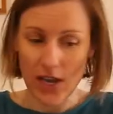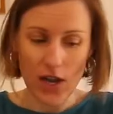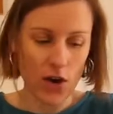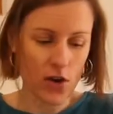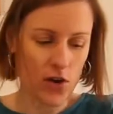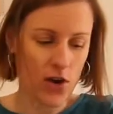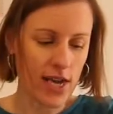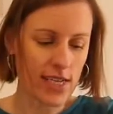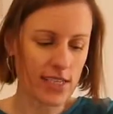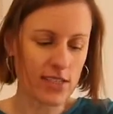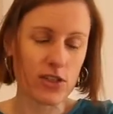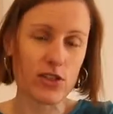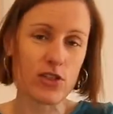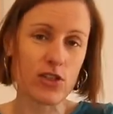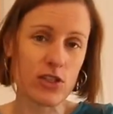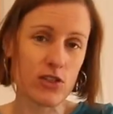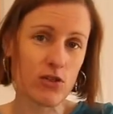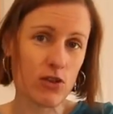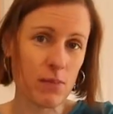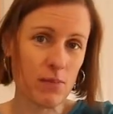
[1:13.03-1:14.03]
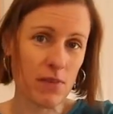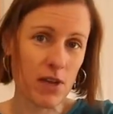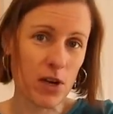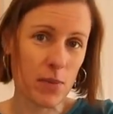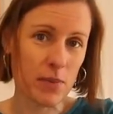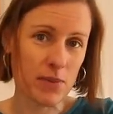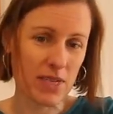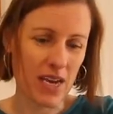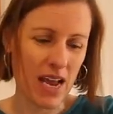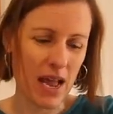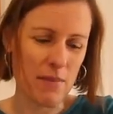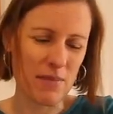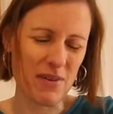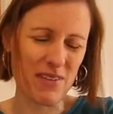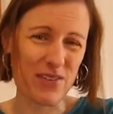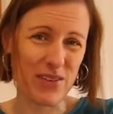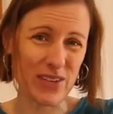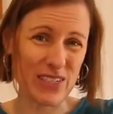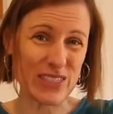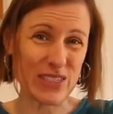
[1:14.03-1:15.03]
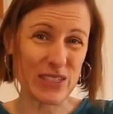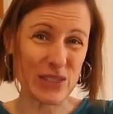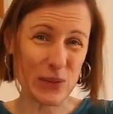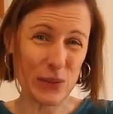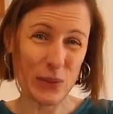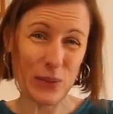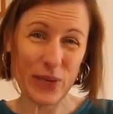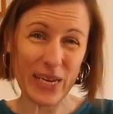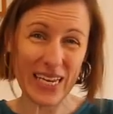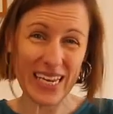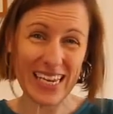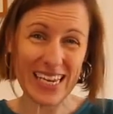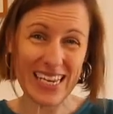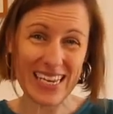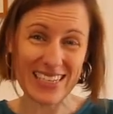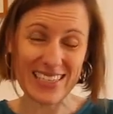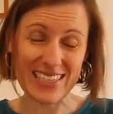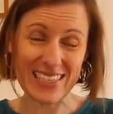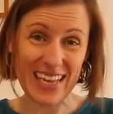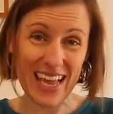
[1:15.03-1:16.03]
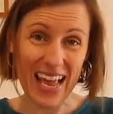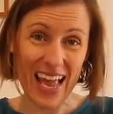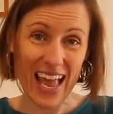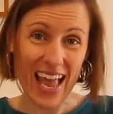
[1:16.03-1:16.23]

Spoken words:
All right, so just grip that opposite arm and you're going to squeeze